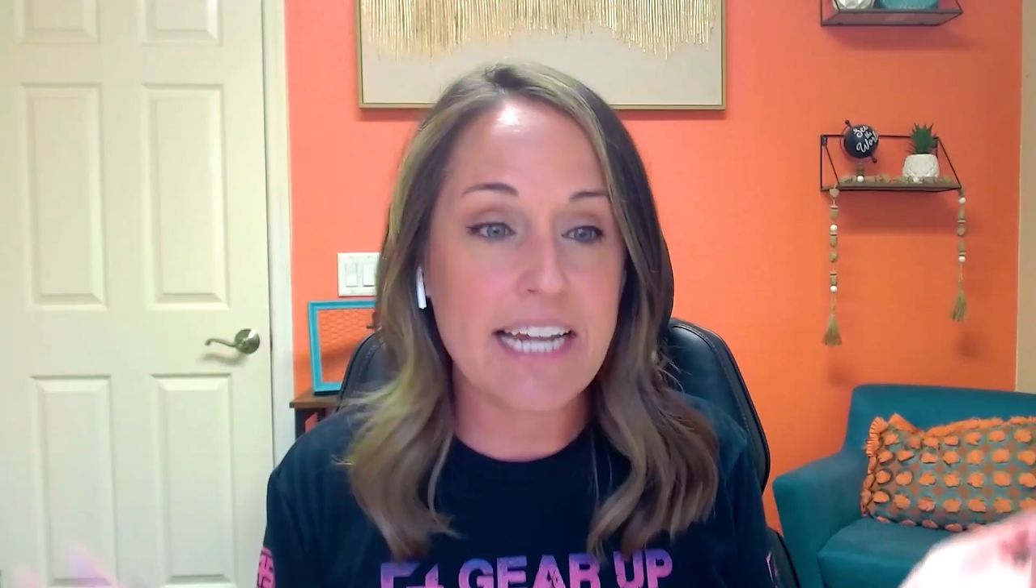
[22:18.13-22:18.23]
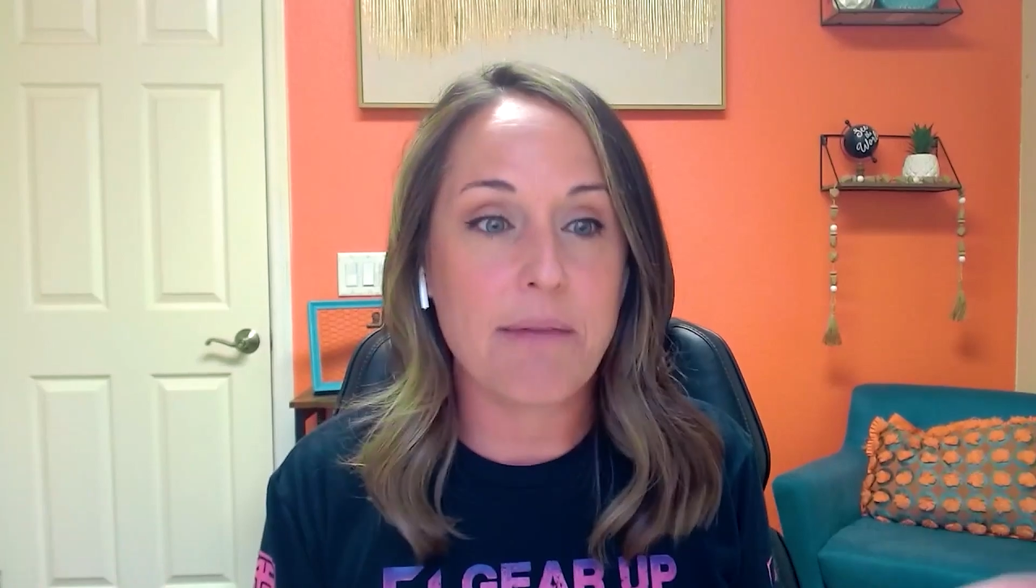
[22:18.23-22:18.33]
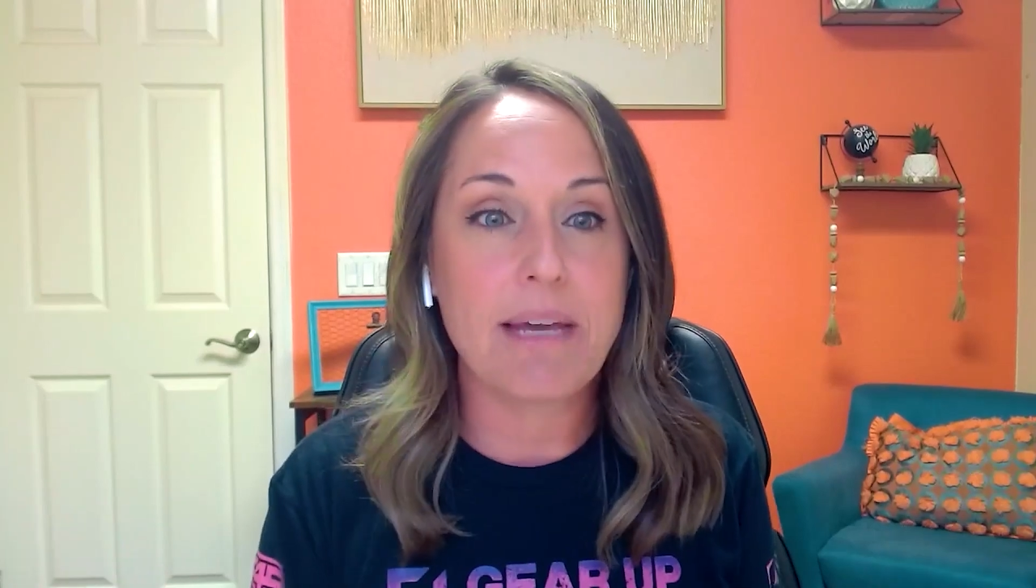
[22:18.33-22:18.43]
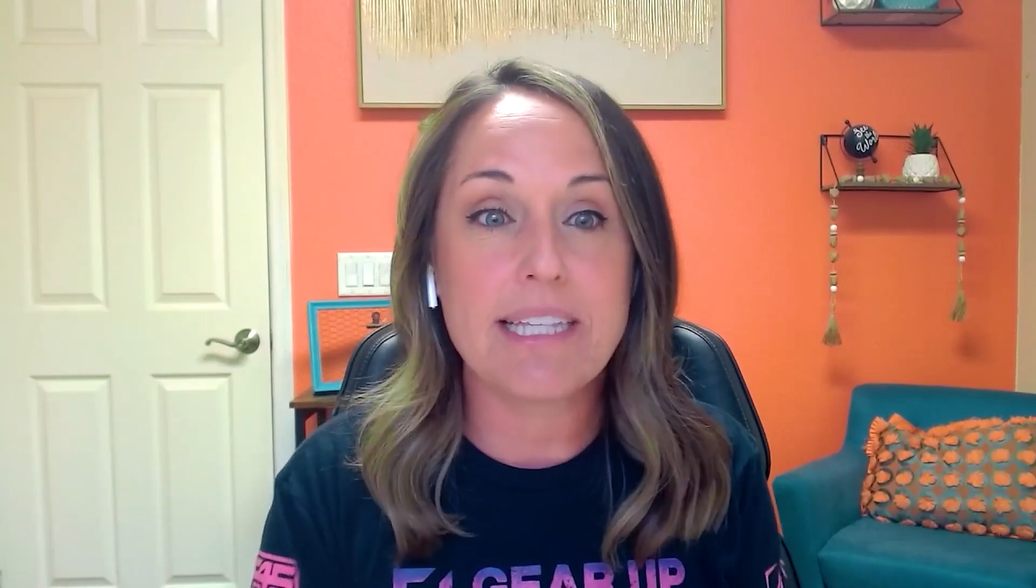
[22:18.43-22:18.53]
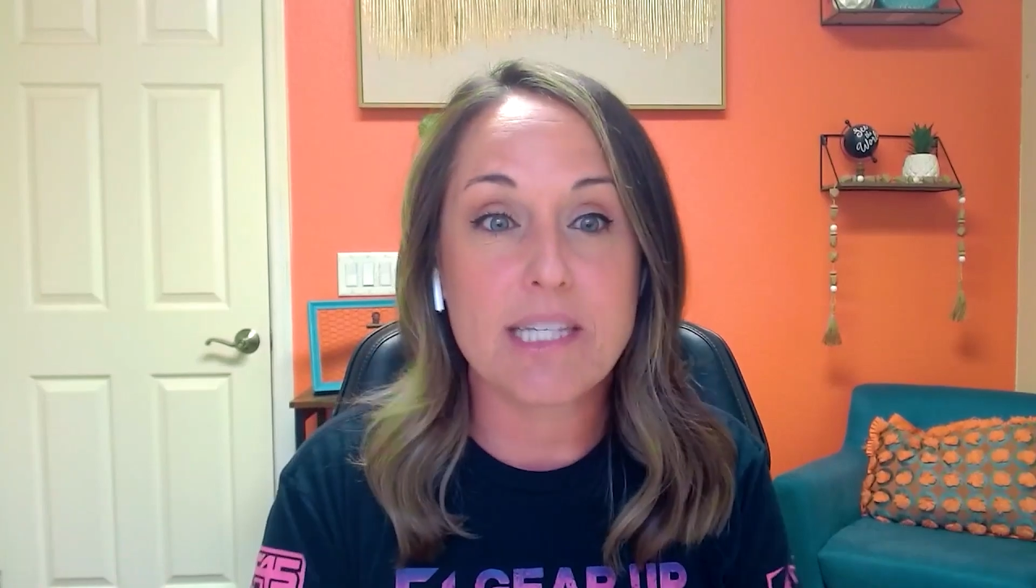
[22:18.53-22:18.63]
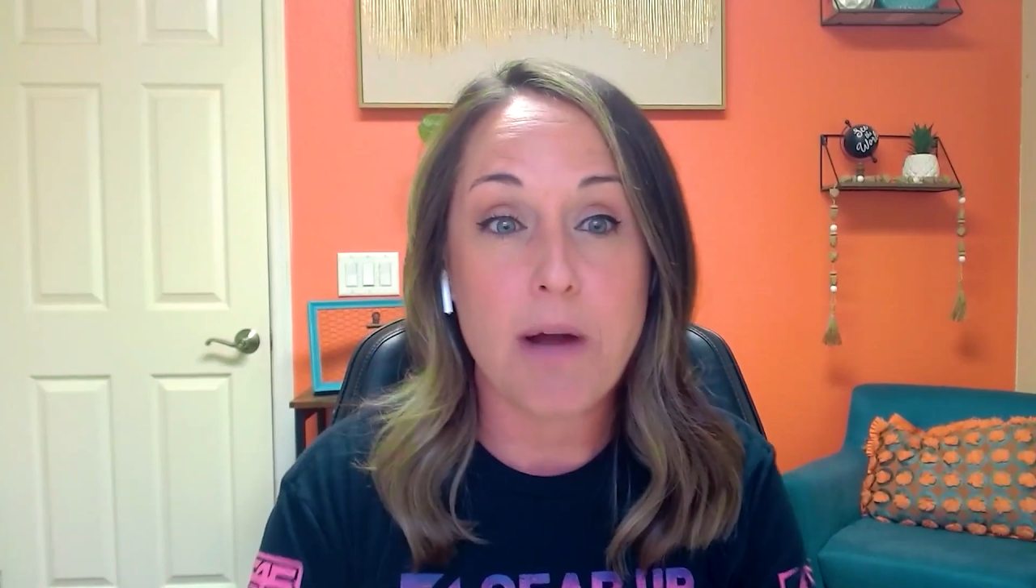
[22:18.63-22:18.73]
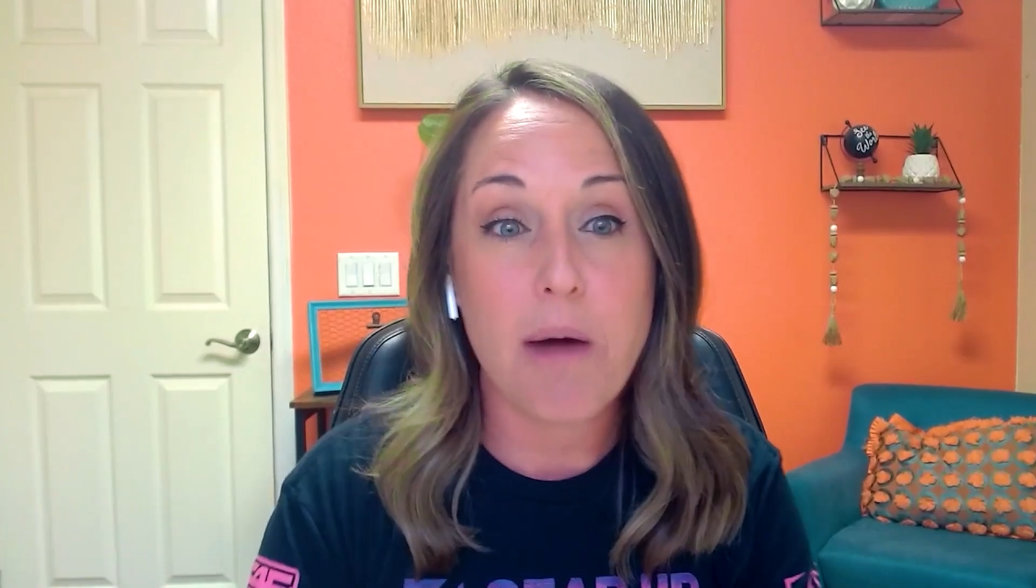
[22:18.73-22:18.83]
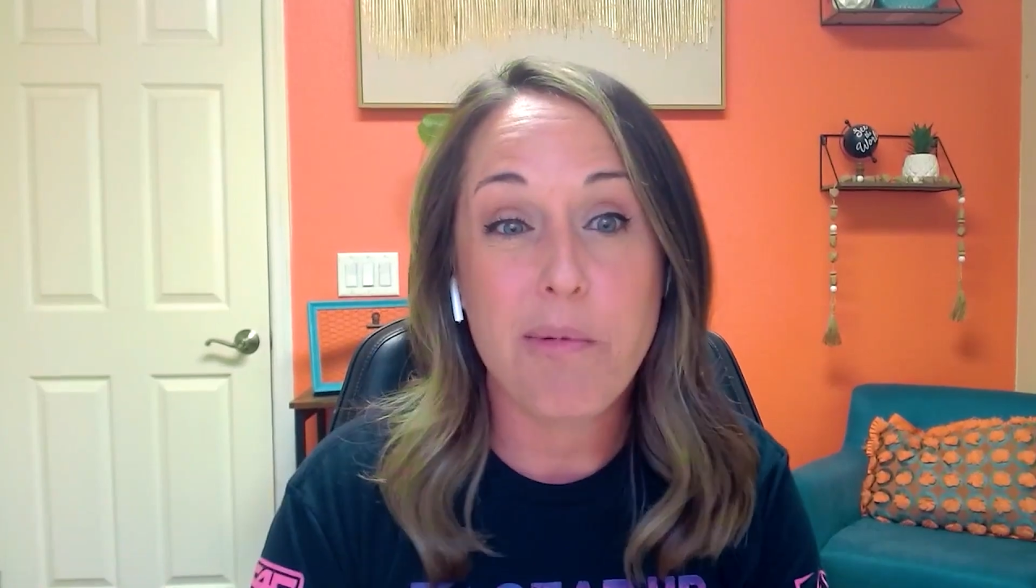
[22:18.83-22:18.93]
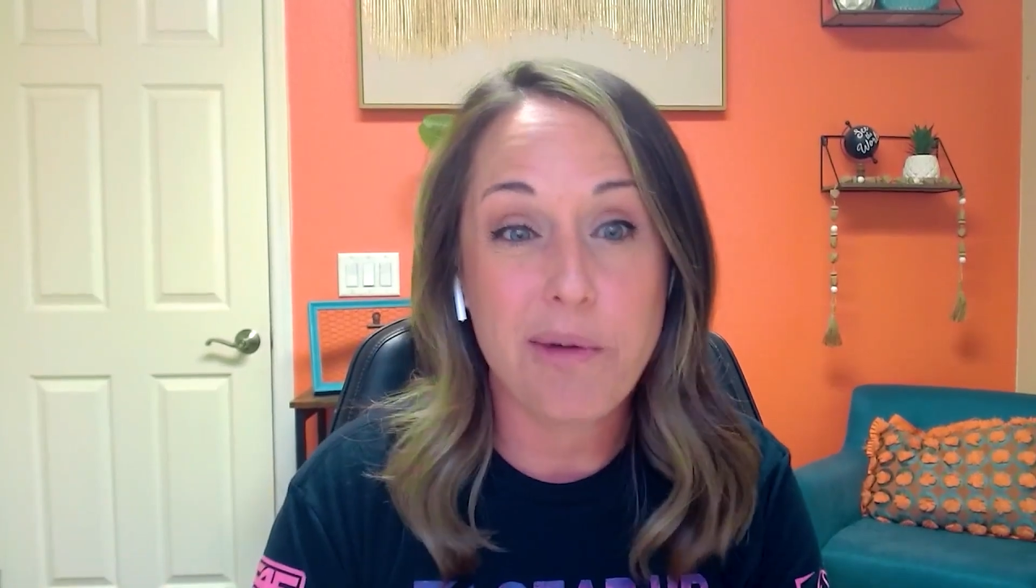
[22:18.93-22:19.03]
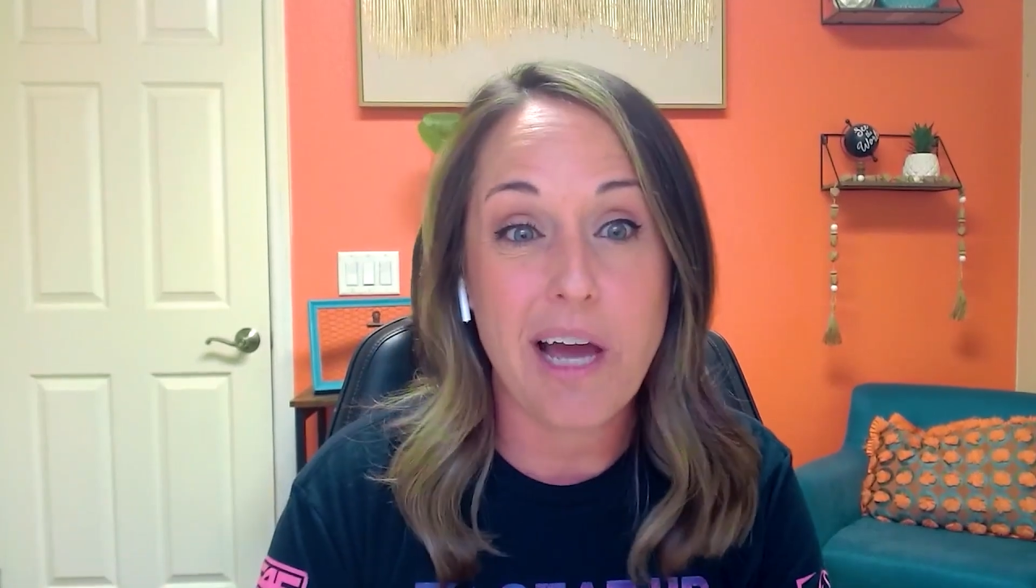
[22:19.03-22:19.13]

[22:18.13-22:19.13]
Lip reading: That means it's probably,